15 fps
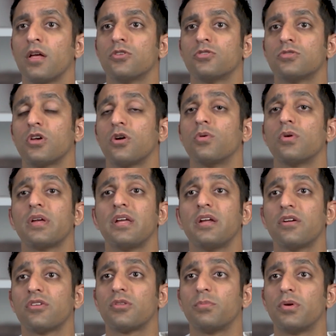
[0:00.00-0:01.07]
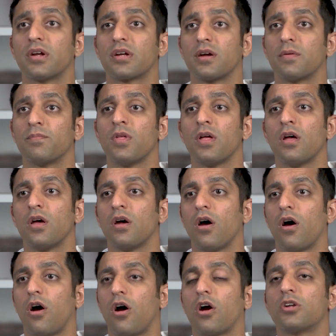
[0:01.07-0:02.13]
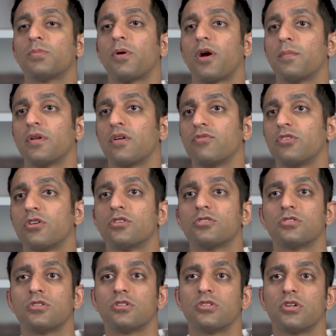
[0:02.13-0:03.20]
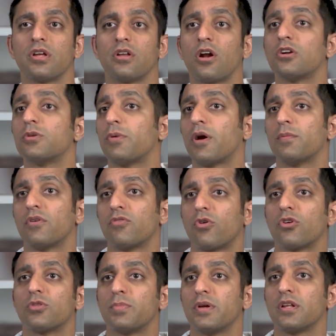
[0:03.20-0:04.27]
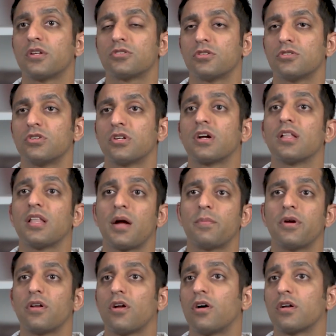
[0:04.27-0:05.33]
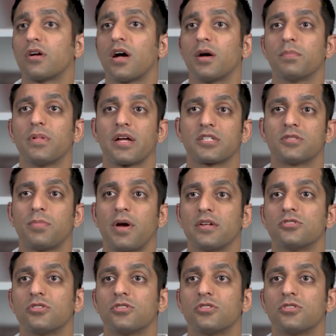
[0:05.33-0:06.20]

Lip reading: So here at the Brigham, our Department of Neurosurgery and our Department of Orthopedic Surgery collaborate on complex spine